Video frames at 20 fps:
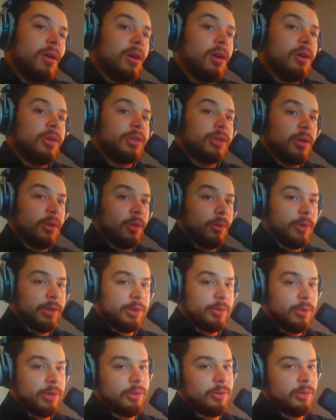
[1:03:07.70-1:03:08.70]
Solar Winds
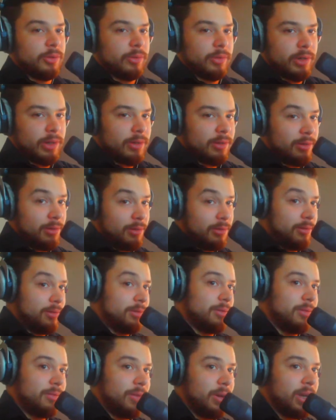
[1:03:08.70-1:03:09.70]
1, 2, 3.
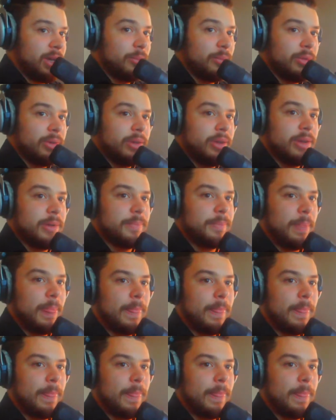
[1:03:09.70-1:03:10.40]
Fucking brilliant.